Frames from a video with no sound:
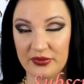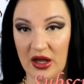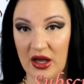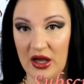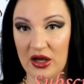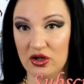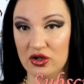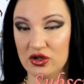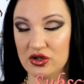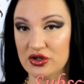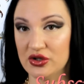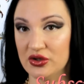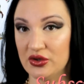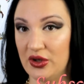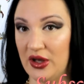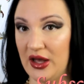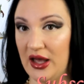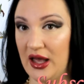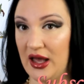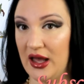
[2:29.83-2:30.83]
I also
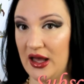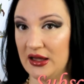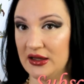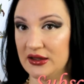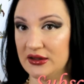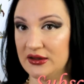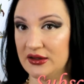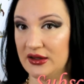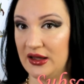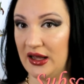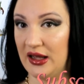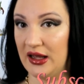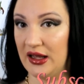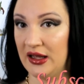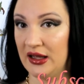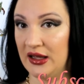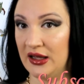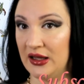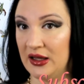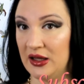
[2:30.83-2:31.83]
had
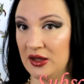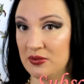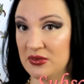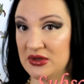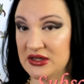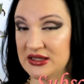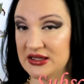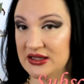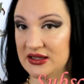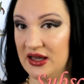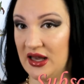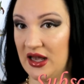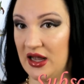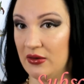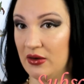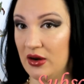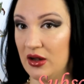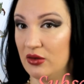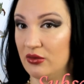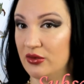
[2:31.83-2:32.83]
a
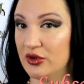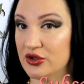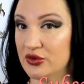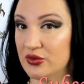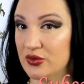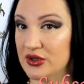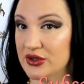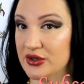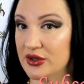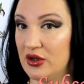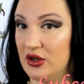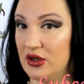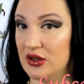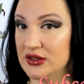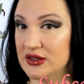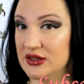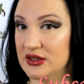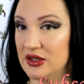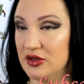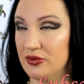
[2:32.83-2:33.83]
mascara which was
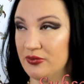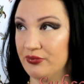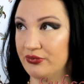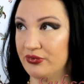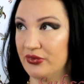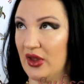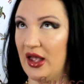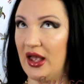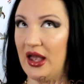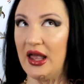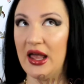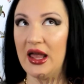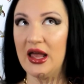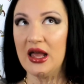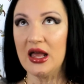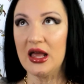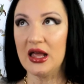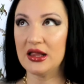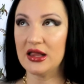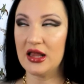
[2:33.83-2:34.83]
awesome
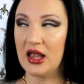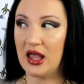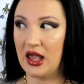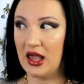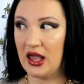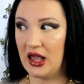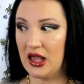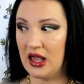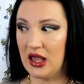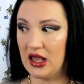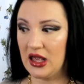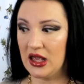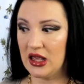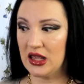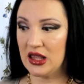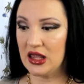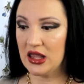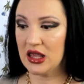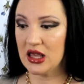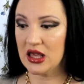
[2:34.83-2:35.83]
and
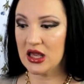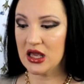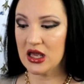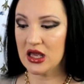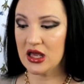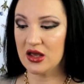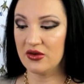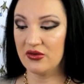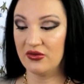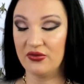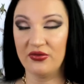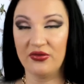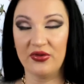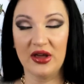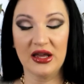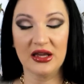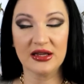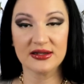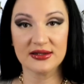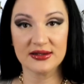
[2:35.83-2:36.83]
a
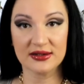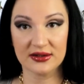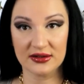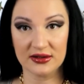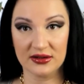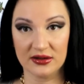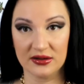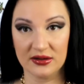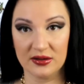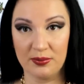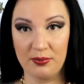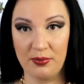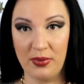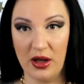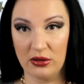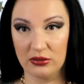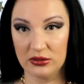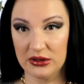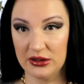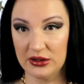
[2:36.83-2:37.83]
face uh,
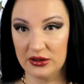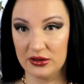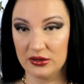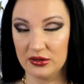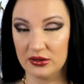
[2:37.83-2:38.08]
powder.